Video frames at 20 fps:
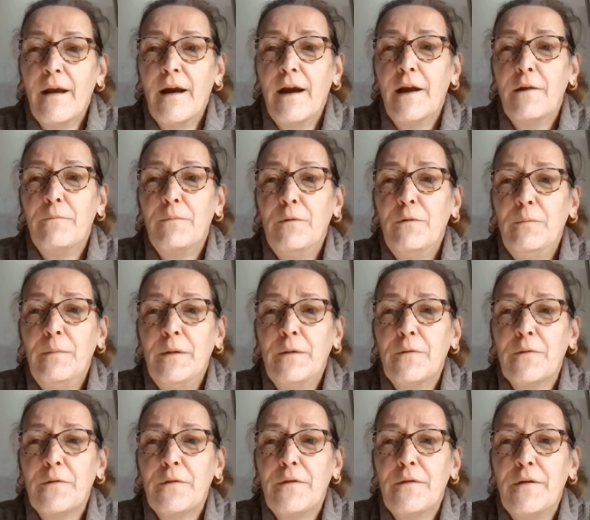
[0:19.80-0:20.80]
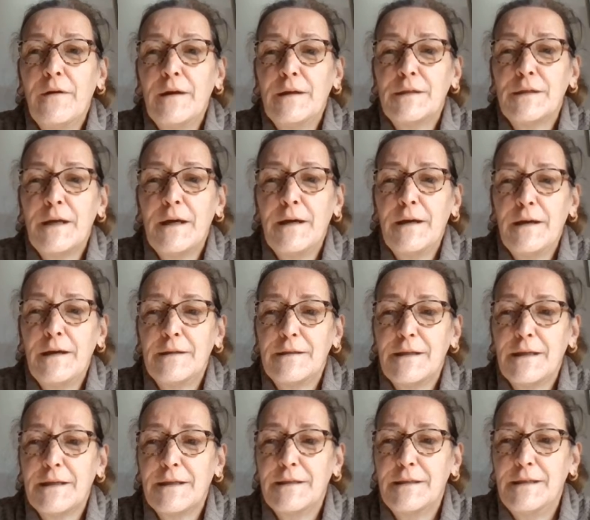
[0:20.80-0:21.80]
It will be on a Thursday, as
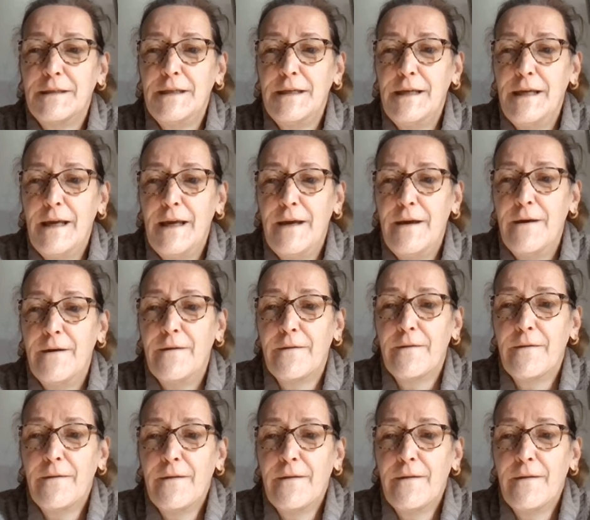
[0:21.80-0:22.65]
I can see here.